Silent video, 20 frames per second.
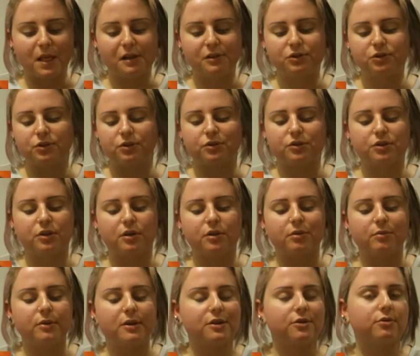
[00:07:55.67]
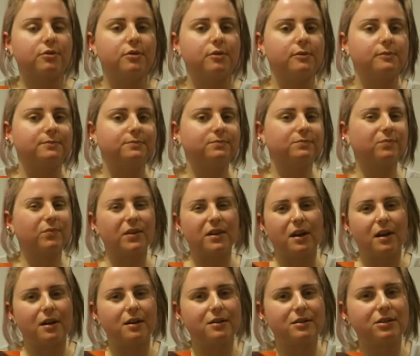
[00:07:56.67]
is cooked all the way through,
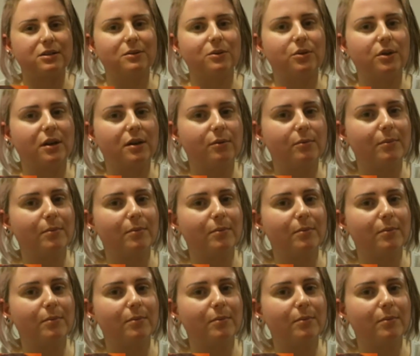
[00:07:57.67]
and I honestly think it